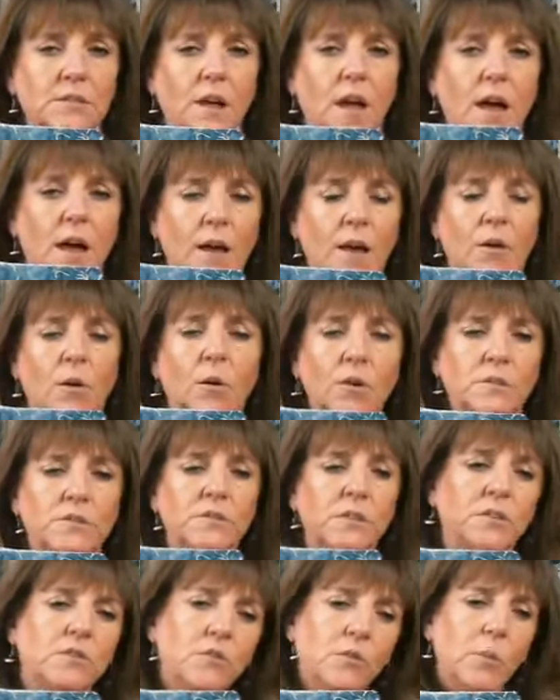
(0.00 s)
whole
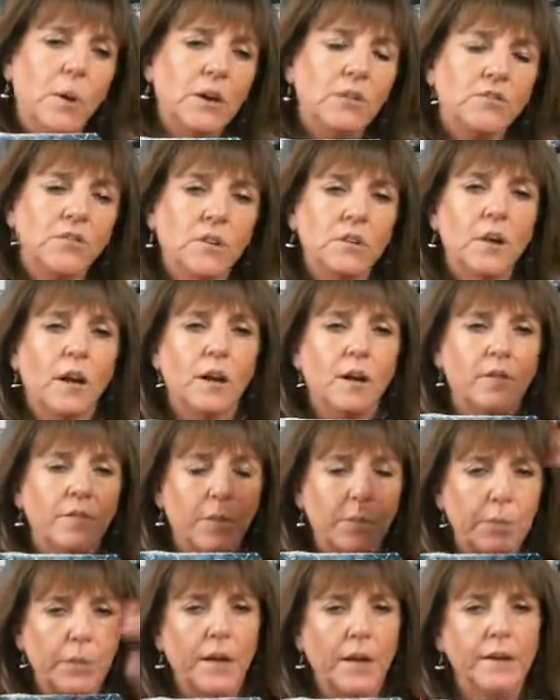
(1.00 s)
situation of
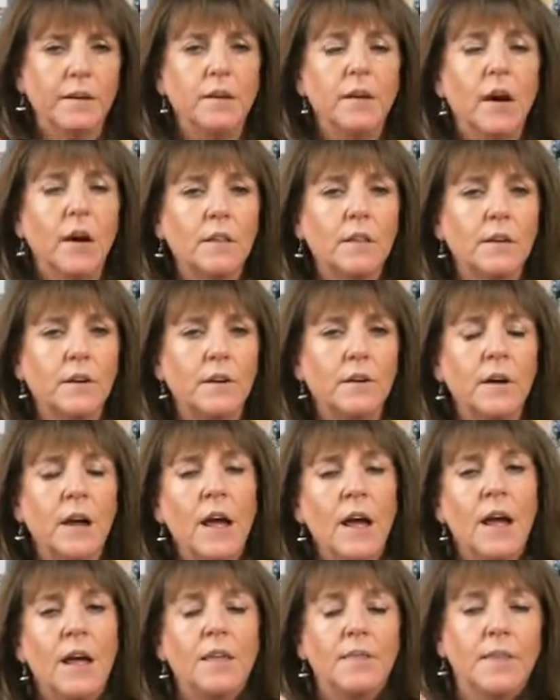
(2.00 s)
applying color,
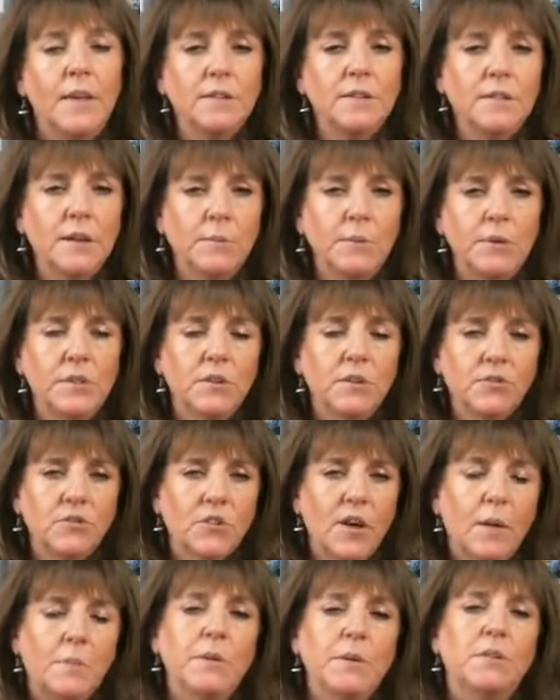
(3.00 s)
then dipping the
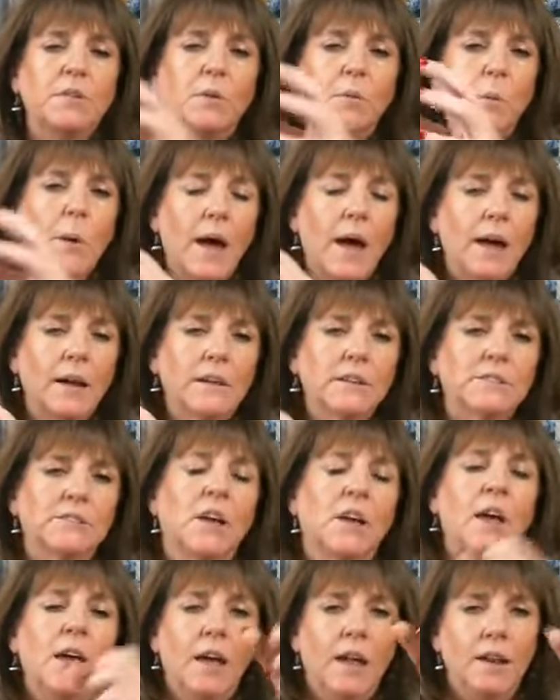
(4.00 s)
chop into wax,
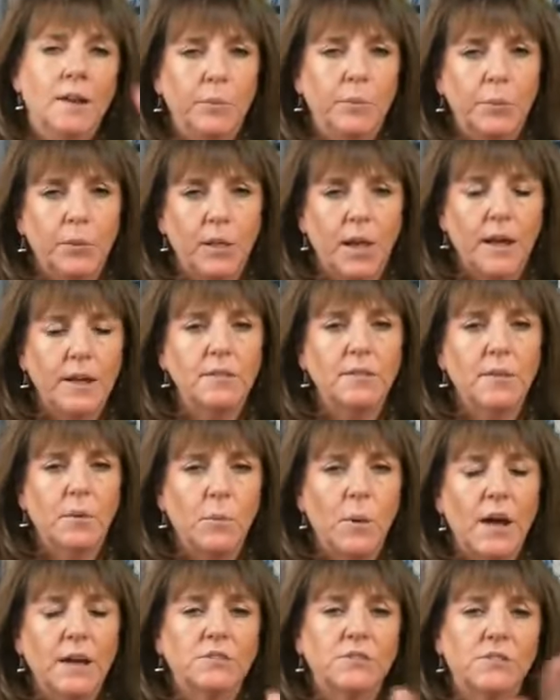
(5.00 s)
and applying the
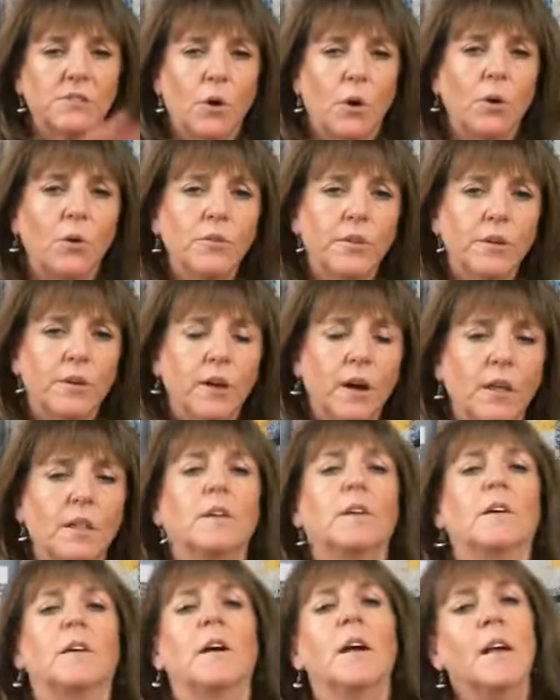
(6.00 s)
wax to hold the
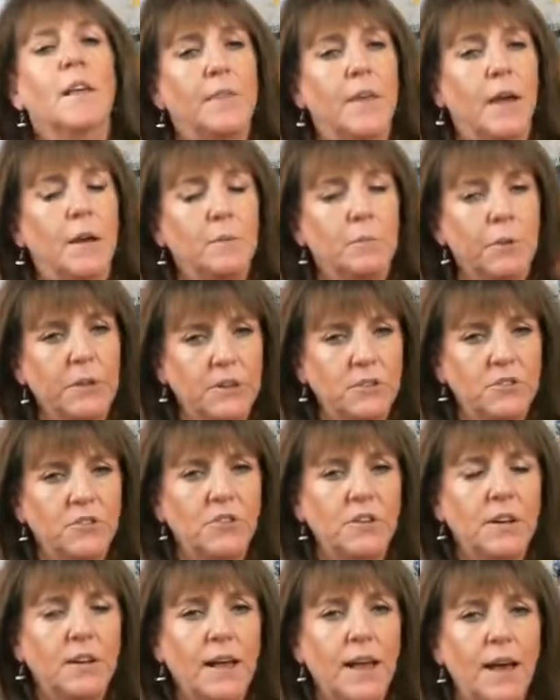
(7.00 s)
color, then
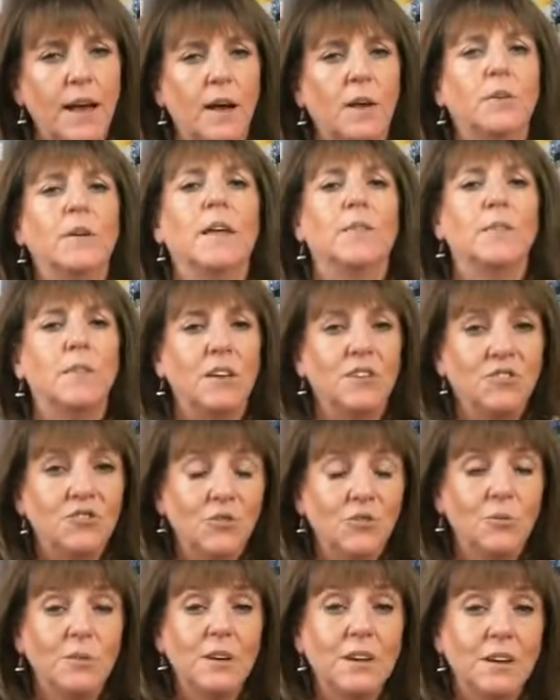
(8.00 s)
bleaching it out, and then
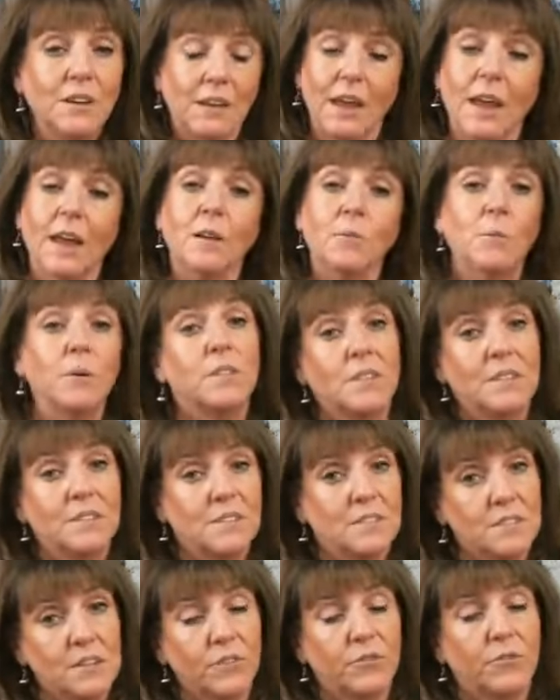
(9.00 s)
doing it again with a
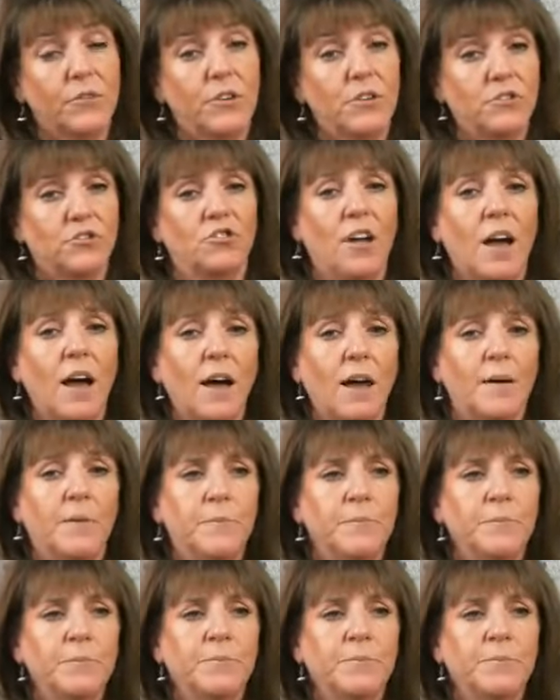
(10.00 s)
different chop.